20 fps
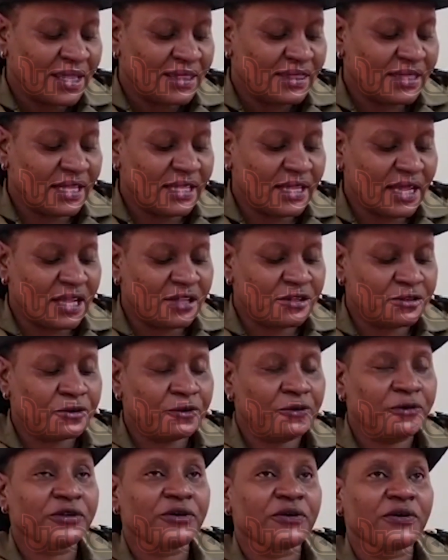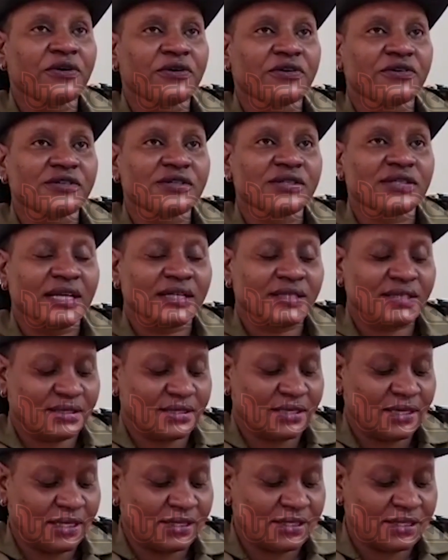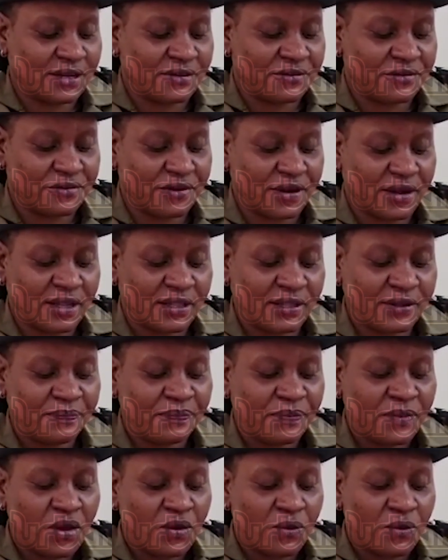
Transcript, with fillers: Then unknown cause, that is hit and run.